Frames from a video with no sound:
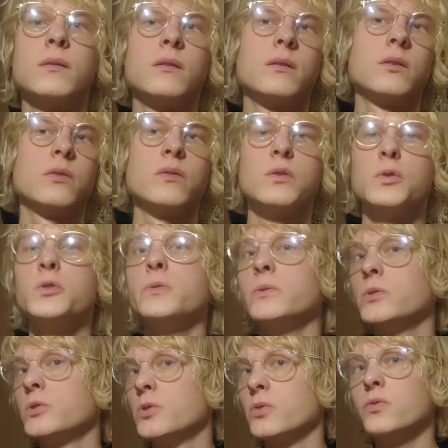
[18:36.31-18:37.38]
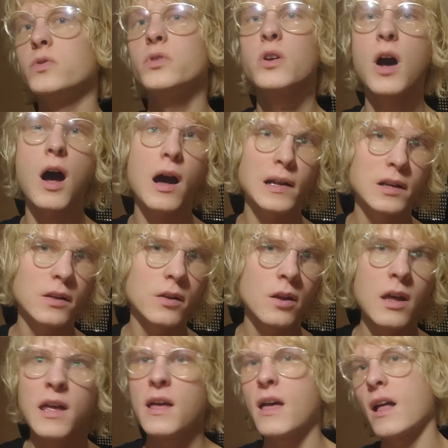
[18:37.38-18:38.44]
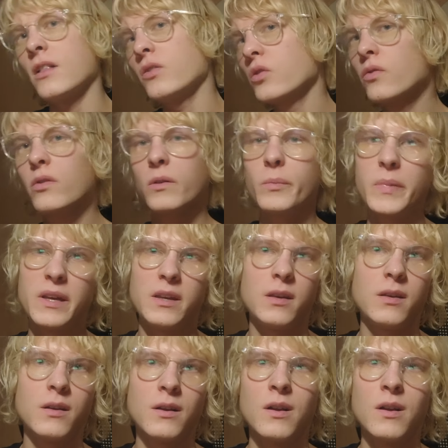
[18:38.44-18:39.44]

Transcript: you will choose God, and you will be